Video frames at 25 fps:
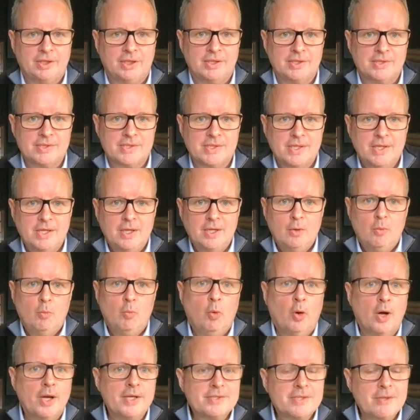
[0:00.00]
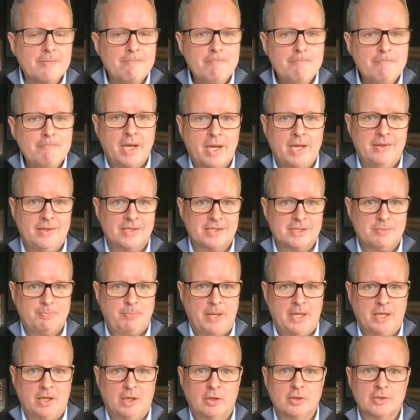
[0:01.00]
is. What is the money that's
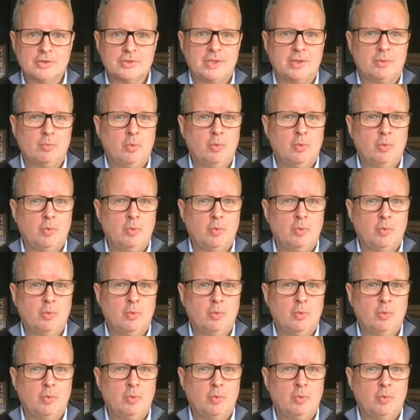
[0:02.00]
being costed?